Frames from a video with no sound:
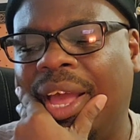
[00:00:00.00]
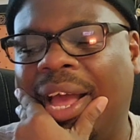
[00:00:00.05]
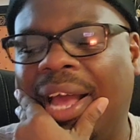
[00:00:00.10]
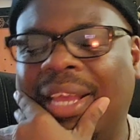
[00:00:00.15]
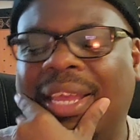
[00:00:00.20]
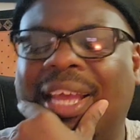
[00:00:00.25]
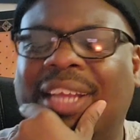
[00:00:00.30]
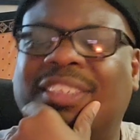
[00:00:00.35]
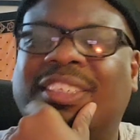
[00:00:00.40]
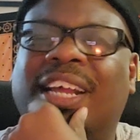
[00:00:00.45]
I
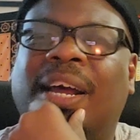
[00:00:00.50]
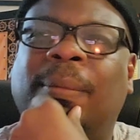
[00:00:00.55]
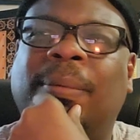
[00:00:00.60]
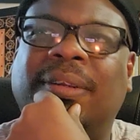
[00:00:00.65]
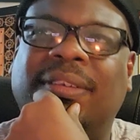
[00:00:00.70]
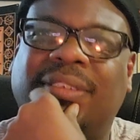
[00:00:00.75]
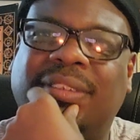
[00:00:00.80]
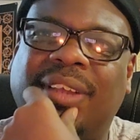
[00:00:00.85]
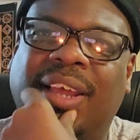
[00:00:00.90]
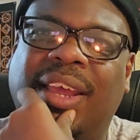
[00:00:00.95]
guess I
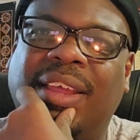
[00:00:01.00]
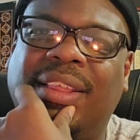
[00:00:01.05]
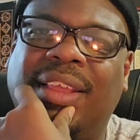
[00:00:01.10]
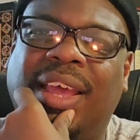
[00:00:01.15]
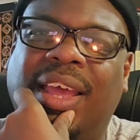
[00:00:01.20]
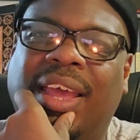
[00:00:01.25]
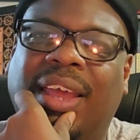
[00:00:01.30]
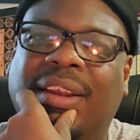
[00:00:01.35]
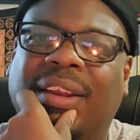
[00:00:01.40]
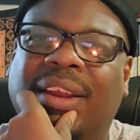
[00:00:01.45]
would say
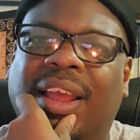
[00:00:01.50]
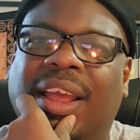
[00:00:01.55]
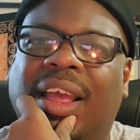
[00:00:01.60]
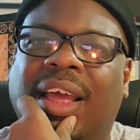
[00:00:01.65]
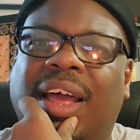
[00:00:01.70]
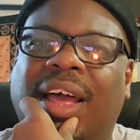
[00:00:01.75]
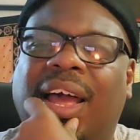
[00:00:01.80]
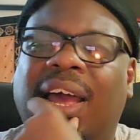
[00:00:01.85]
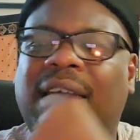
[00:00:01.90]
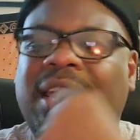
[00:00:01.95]
that
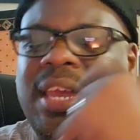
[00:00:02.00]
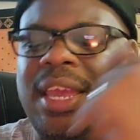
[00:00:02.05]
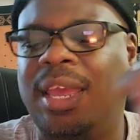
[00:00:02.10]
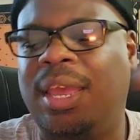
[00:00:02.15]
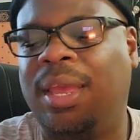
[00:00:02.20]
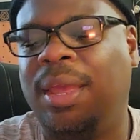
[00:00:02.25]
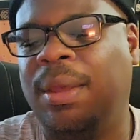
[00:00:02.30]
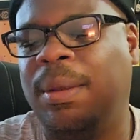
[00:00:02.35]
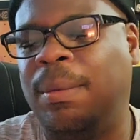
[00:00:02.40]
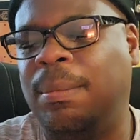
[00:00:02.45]
I
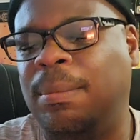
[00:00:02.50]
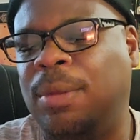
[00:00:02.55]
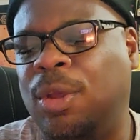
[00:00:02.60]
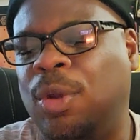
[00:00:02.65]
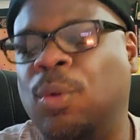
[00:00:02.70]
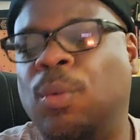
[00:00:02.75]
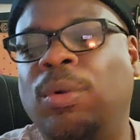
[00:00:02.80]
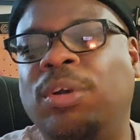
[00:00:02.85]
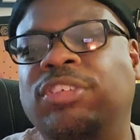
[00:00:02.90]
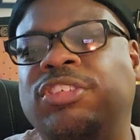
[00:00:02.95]
am
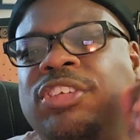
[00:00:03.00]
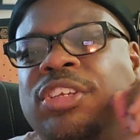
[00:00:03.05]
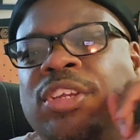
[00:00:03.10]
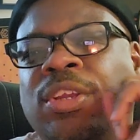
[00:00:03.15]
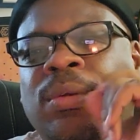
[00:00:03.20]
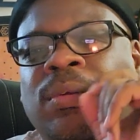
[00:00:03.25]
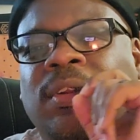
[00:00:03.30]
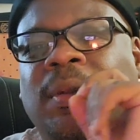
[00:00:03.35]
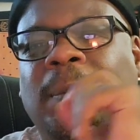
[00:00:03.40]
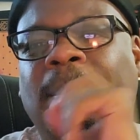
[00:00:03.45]
wishing
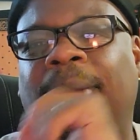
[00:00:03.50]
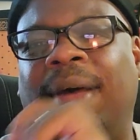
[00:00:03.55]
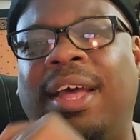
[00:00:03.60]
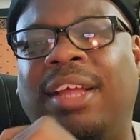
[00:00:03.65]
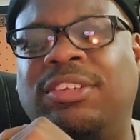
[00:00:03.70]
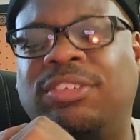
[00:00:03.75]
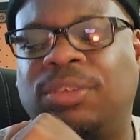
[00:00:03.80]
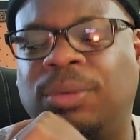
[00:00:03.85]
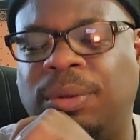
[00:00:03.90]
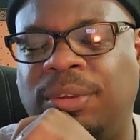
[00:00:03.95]
you the
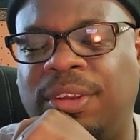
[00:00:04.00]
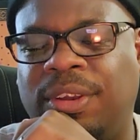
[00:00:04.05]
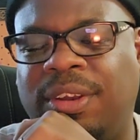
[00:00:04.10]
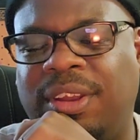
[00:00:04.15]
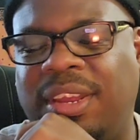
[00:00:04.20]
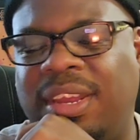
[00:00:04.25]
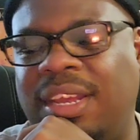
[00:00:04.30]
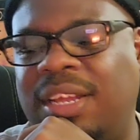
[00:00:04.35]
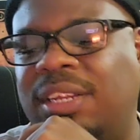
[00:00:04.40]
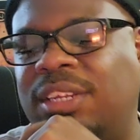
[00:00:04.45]
best on your
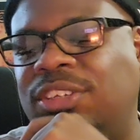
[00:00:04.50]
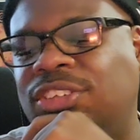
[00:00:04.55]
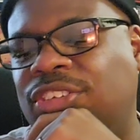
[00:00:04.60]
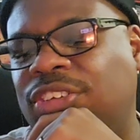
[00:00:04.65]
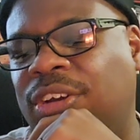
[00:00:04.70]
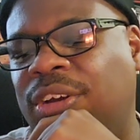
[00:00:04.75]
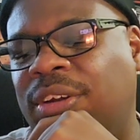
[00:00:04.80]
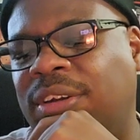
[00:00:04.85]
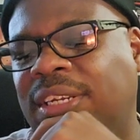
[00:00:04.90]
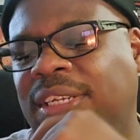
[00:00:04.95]
healing
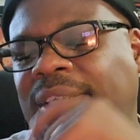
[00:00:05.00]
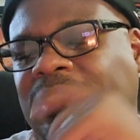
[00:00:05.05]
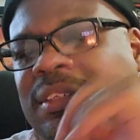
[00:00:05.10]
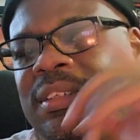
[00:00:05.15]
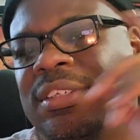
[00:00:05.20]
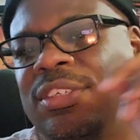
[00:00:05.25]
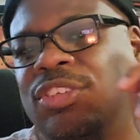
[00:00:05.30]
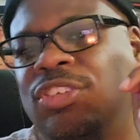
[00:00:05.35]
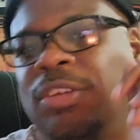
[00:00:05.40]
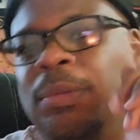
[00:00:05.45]
journey
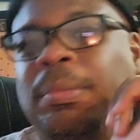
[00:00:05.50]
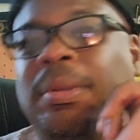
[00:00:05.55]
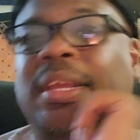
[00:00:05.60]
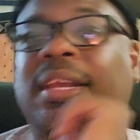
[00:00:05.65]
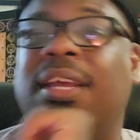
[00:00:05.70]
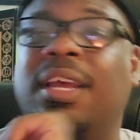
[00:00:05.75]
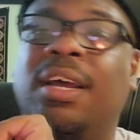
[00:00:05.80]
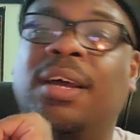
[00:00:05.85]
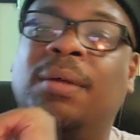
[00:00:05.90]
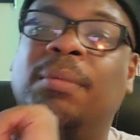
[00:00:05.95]
to
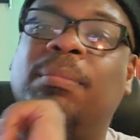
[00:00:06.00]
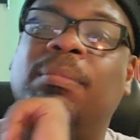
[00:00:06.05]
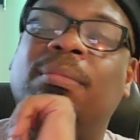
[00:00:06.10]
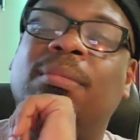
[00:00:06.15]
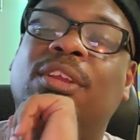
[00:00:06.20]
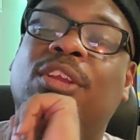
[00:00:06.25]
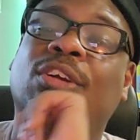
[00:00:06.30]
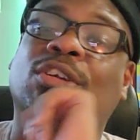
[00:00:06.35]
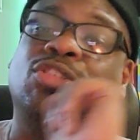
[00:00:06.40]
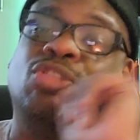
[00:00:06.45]
become
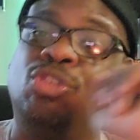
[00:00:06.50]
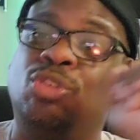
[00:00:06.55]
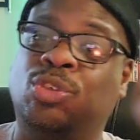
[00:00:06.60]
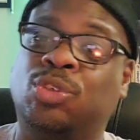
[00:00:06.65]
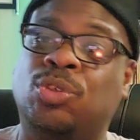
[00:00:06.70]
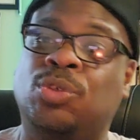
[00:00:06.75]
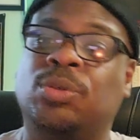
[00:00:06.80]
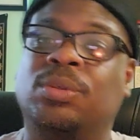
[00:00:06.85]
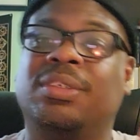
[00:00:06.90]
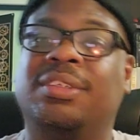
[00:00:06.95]
your
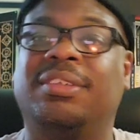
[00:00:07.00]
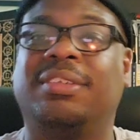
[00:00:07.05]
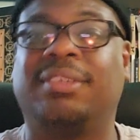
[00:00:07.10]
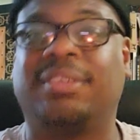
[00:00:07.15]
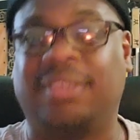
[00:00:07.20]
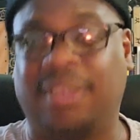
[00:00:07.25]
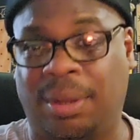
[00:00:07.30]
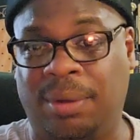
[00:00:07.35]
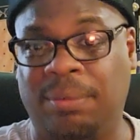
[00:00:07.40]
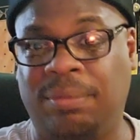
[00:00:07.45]
true
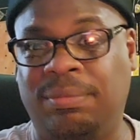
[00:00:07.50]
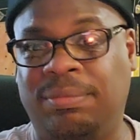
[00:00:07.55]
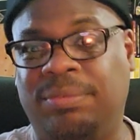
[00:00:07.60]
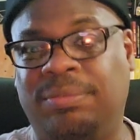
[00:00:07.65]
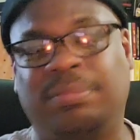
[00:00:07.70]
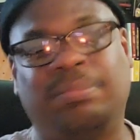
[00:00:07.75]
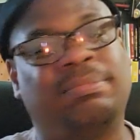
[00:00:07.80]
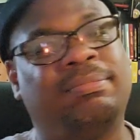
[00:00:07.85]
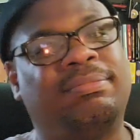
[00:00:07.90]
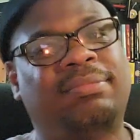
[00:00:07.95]
self.
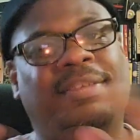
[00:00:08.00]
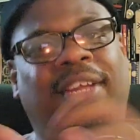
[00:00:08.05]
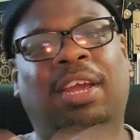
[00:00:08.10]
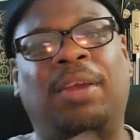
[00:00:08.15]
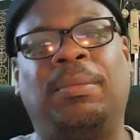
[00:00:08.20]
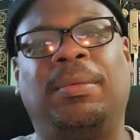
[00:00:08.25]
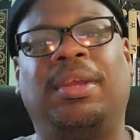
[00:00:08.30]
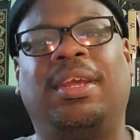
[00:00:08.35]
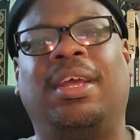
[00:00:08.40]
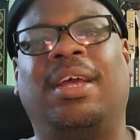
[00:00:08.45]
There
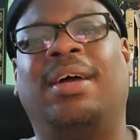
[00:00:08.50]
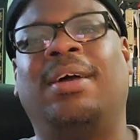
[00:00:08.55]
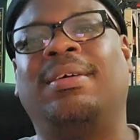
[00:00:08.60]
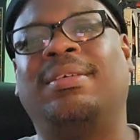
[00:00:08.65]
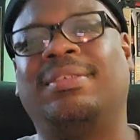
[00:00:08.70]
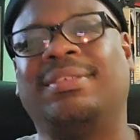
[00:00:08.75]
we go.